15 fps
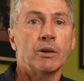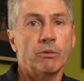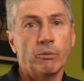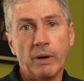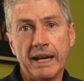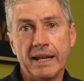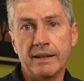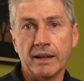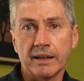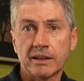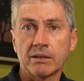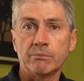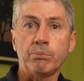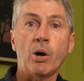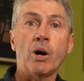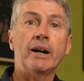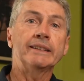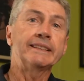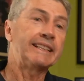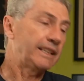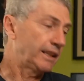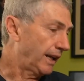when
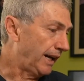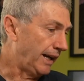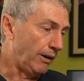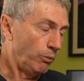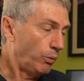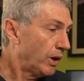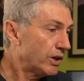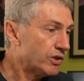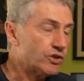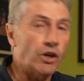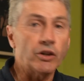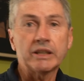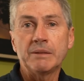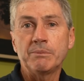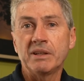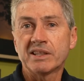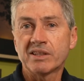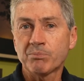compiling Word documents,